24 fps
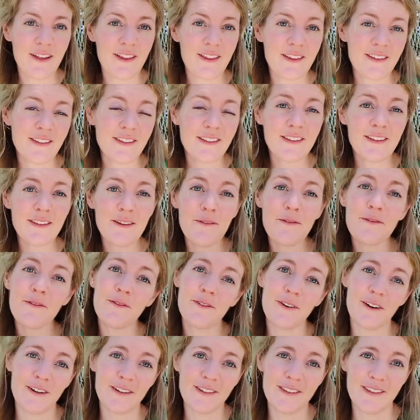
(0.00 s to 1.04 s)
This is the
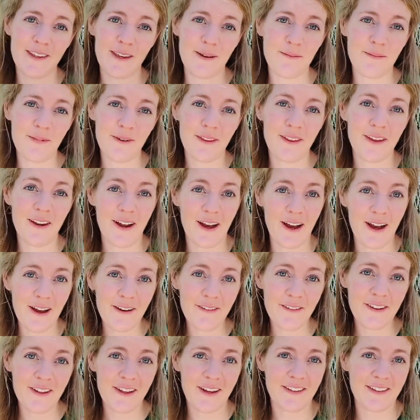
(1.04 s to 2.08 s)
first sample that I've
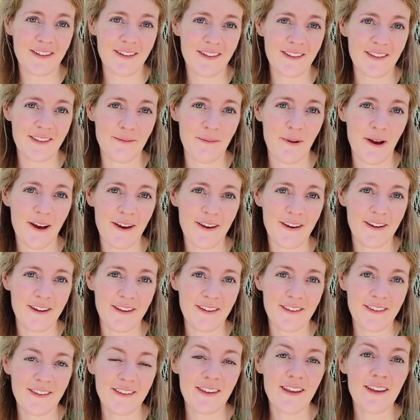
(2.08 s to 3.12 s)
collected as a
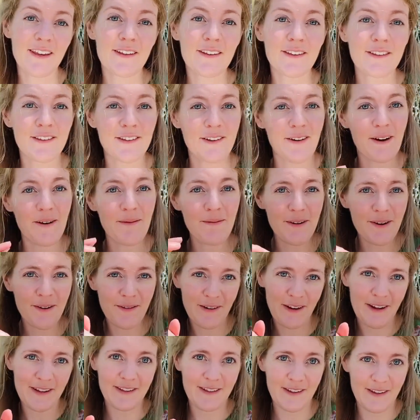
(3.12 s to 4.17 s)
botanist, so I'm going to
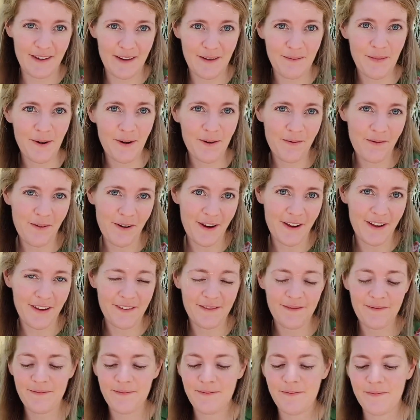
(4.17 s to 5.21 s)
write down number
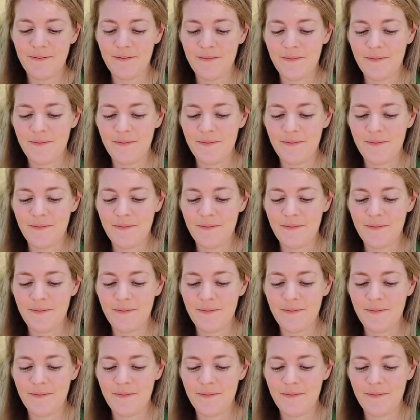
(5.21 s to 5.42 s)
1.